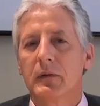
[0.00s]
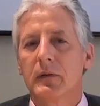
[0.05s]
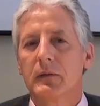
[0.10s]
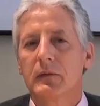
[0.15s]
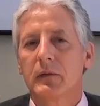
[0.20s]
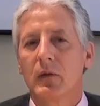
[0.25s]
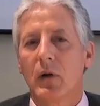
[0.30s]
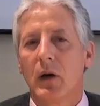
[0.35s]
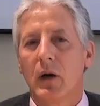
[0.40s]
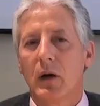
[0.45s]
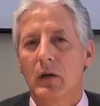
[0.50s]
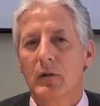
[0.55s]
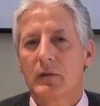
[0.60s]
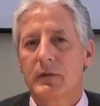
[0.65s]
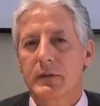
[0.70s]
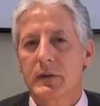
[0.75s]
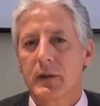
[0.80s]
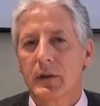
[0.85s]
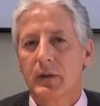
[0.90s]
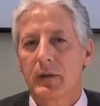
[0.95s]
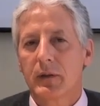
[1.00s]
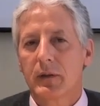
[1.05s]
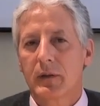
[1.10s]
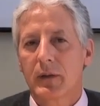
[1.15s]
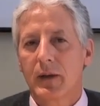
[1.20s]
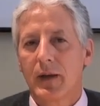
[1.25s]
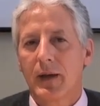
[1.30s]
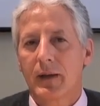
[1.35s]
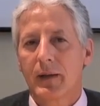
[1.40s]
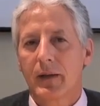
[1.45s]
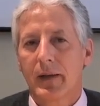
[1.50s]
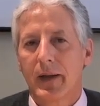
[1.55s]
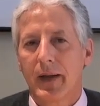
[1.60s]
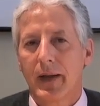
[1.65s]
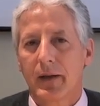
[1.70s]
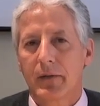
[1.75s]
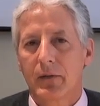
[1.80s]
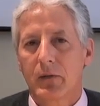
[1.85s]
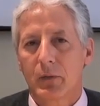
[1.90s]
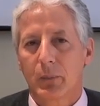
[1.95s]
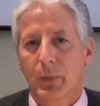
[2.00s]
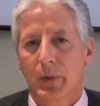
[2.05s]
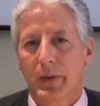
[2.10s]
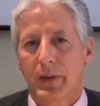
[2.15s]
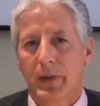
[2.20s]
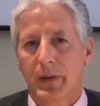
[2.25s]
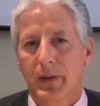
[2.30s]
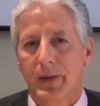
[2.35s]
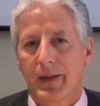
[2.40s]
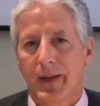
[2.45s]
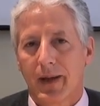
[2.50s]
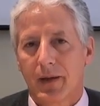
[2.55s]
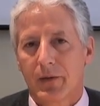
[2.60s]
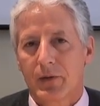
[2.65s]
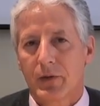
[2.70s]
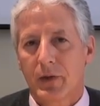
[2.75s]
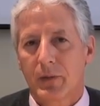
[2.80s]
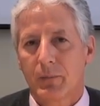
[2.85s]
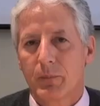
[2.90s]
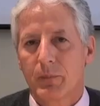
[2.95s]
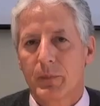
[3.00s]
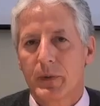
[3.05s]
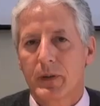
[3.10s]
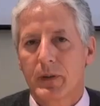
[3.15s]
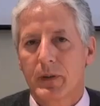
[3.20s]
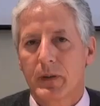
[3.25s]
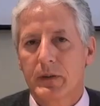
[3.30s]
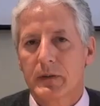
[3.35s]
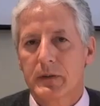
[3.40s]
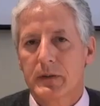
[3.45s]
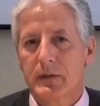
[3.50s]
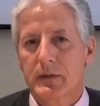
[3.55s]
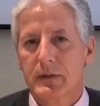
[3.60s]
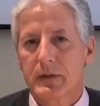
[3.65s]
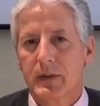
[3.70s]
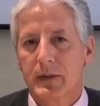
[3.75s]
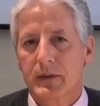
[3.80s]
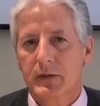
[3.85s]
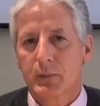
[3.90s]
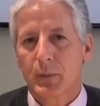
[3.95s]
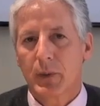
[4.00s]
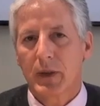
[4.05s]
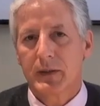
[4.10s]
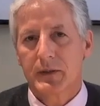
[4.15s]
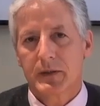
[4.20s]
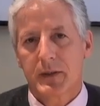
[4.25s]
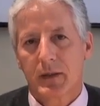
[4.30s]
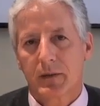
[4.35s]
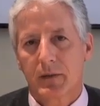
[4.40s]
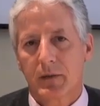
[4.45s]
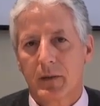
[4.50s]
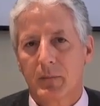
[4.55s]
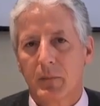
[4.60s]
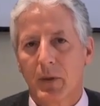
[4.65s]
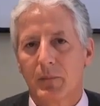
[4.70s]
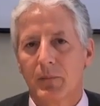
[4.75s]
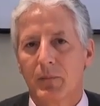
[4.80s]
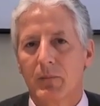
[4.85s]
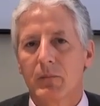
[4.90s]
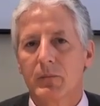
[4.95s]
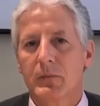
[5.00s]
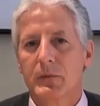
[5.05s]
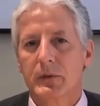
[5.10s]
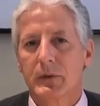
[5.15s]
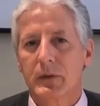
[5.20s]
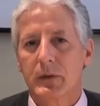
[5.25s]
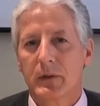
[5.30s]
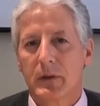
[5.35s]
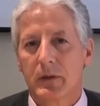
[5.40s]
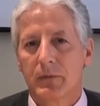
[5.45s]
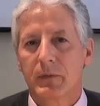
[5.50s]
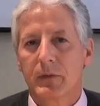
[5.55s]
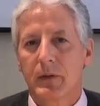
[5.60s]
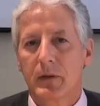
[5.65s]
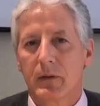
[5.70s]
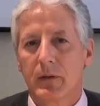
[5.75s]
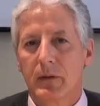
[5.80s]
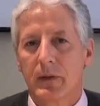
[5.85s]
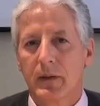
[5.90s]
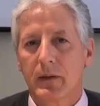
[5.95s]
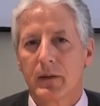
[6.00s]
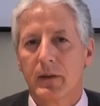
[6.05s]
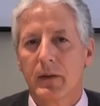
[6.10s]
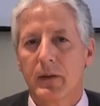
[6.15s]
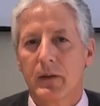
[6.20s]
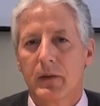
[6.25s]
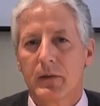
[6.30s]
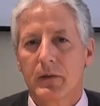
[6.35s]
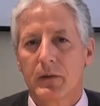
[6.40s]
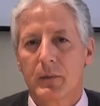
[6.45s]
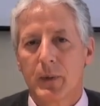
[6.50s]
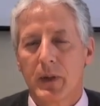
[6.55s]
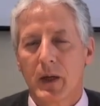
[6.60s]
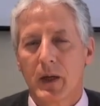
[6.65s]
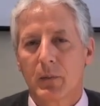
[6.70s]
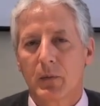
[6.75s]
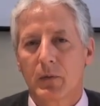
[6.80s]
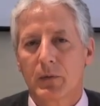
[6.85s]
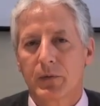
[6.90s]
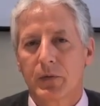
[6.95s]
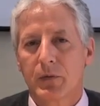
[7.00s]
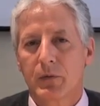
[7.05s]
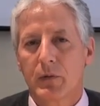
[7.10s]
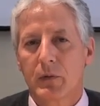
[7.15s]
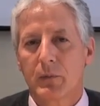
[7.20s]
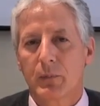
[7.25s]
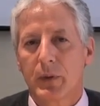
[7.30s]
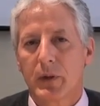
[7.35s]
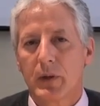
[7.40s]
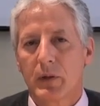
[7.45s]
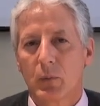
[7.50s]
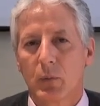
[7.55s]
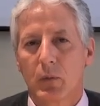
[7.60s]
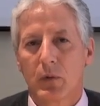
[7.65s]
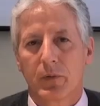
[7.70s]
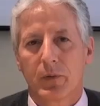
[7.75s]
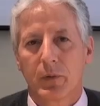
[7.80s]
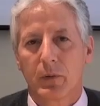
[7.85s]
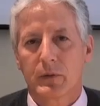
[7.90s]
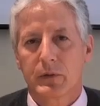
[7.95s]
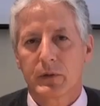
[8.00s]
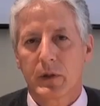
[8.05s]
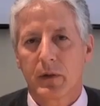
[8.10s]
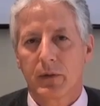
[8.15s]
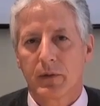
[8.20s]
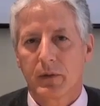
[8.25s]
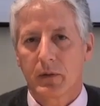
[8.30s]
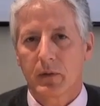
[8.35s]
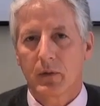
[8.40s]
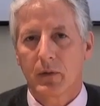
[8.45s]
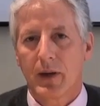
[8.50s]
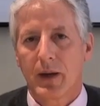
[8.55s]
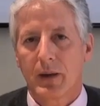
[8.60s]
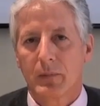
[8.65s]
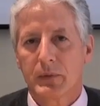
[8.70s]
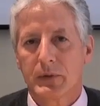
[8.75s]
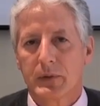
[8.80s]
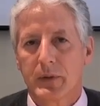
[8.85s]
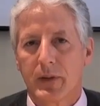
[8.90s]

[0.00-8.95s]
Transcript: So all of a sudden, cotton had to play catch up because its price had to come up significantly to be able to compete with those other crops.